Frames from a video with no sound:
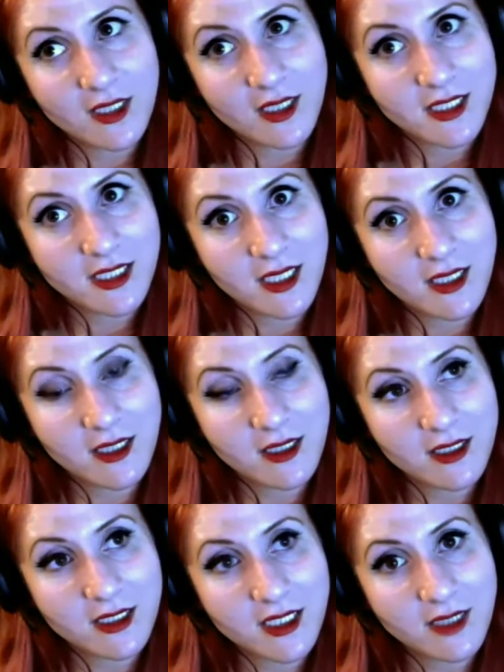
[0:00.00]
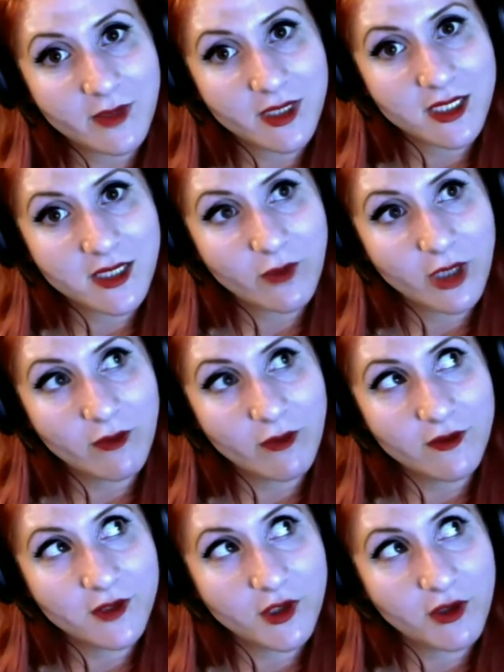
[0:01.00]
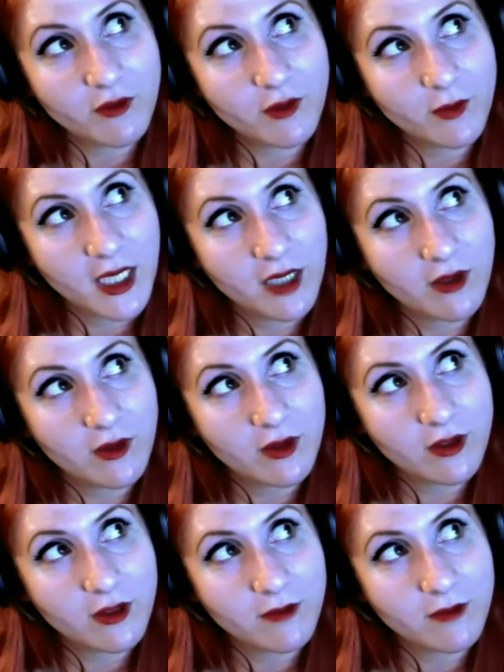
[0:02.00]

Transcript: say that the demons and werewolves are overpowered.